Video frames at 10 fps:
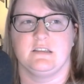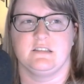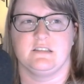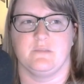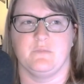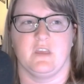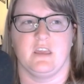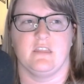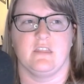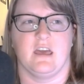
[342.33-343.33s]

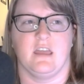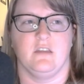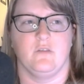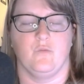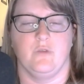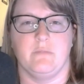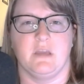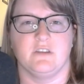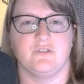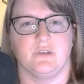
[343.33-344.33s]
something that we
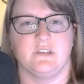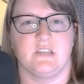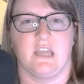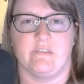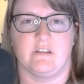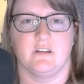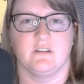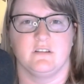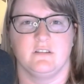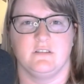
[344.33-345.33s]
made a choice together
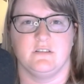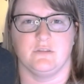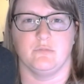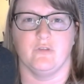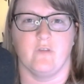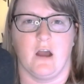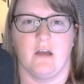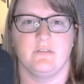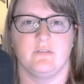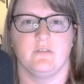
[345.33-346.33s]
to move
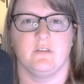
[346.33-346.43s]
off.